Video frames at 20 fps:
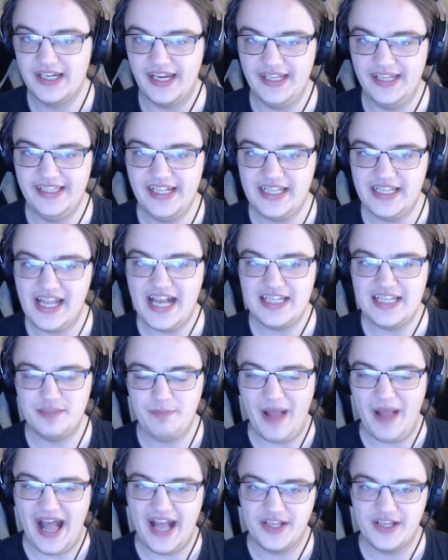in the last
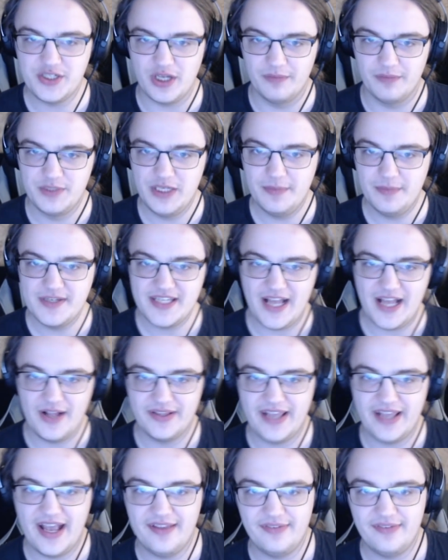patch of Jebus
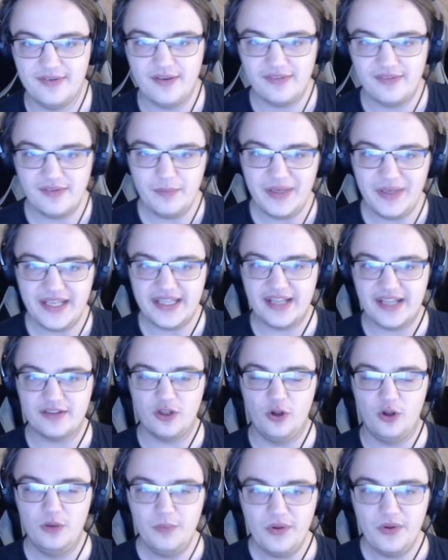Outcast used to be that
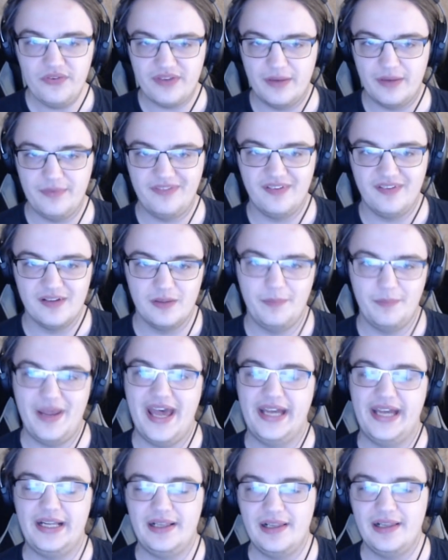almost every single
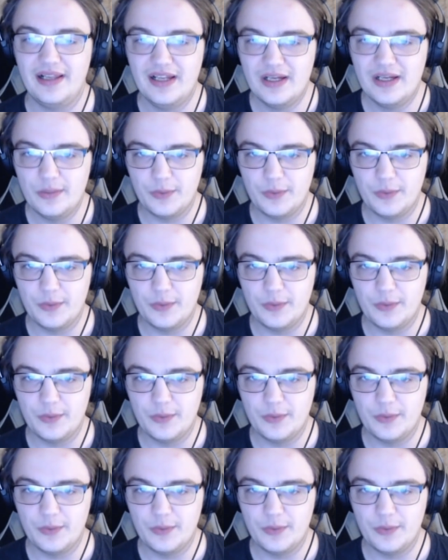battle